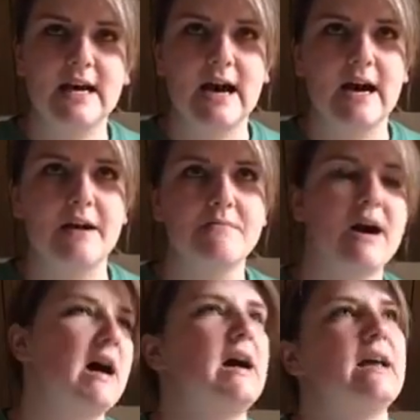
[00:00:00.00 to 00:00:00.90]

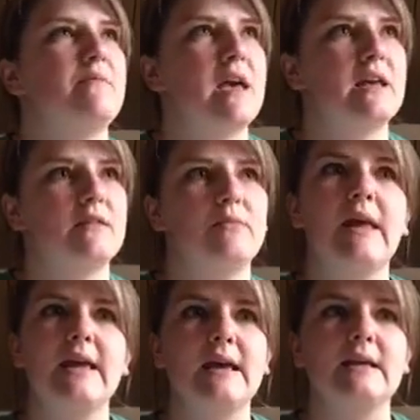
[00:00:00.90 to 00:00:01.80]
I make the
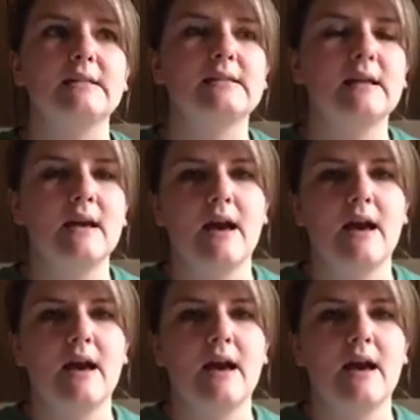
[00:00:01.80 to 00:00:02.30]
blankets.